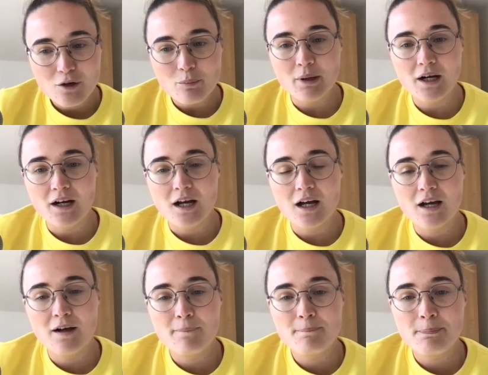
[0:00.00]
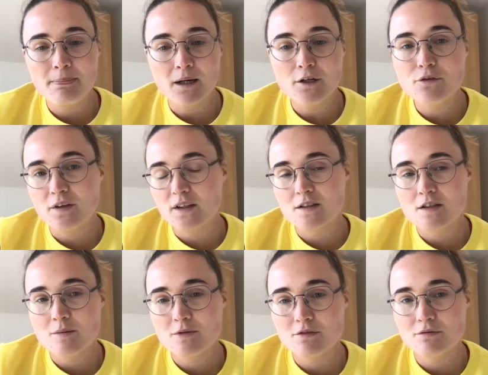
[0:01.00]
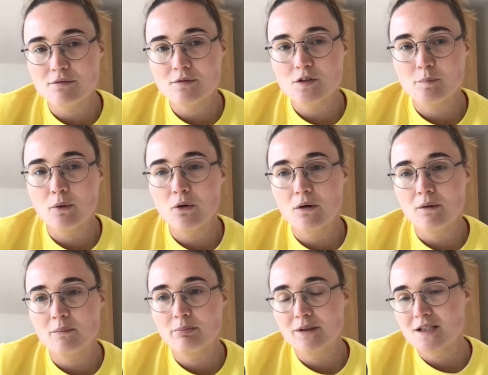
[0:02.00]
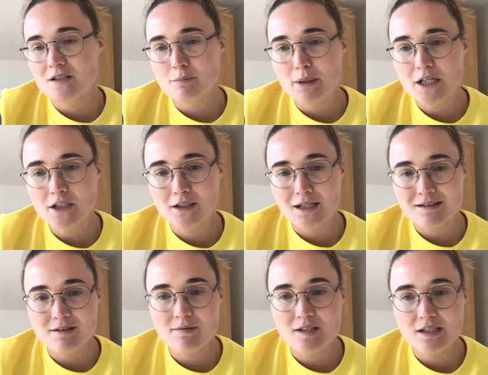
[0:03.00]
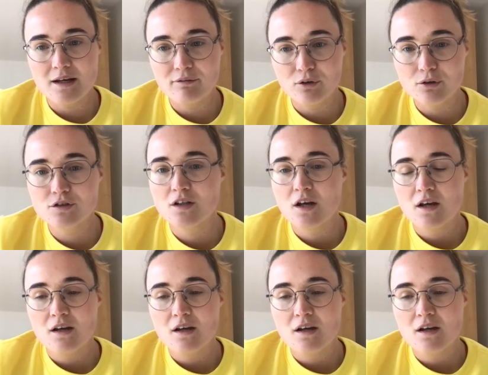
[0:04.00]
but I do think in terms of sport participation, activity levels,